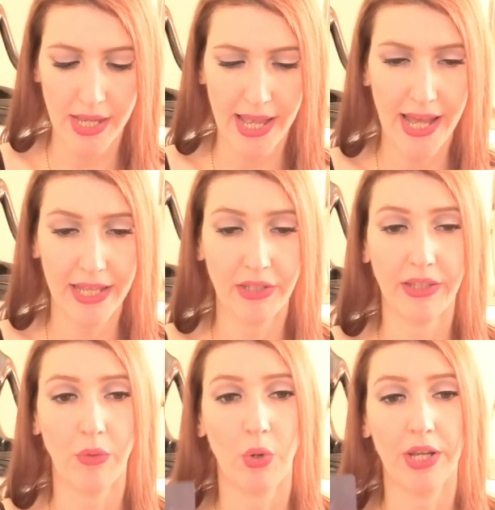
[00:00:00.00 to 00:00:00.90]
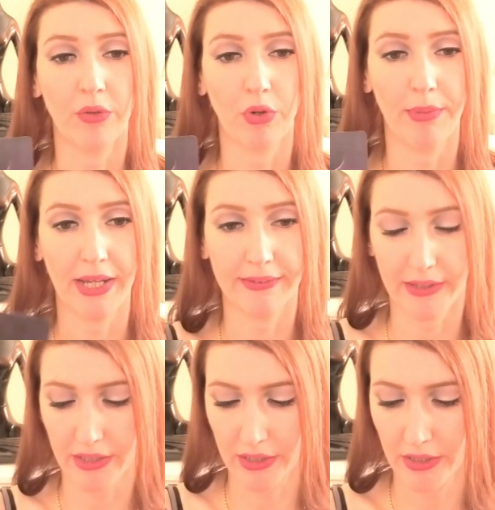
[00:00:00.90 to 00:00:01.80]
and they want a
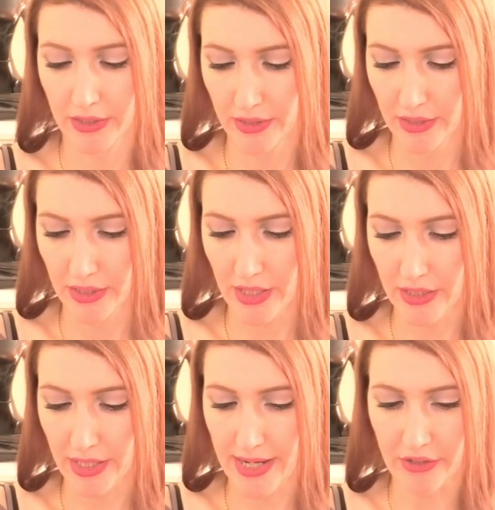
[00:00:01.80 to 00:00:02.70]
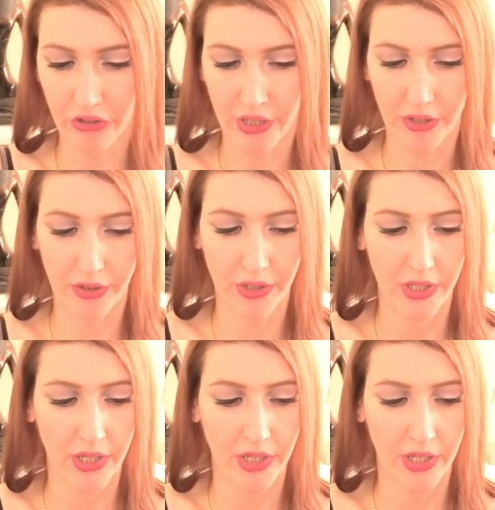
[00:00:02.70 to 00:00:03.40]
romantic uh, connection here.